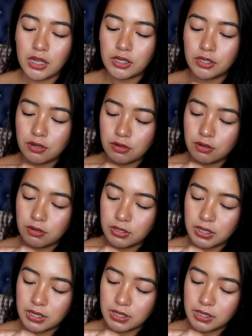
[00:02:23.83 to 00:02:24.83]
So
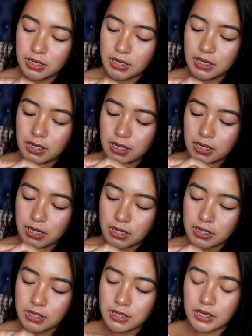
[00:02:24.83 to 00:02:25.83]
this
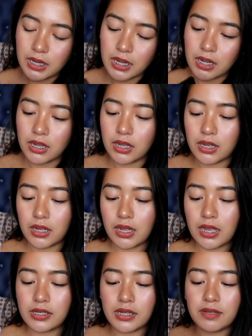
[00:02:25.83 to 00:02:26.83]
is,
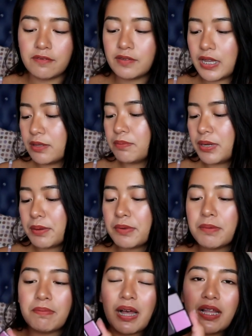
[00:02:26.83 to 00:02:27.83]
as I've said,
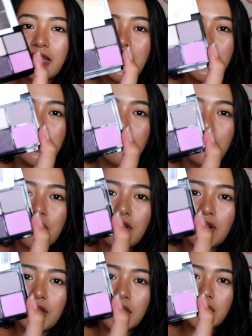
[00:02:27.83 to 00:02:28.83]
Prima Panda. And ito yung
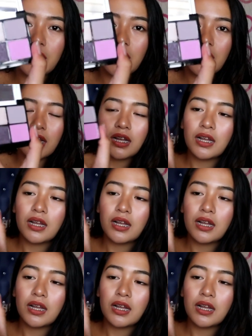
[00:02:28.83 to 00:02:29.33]
color niya.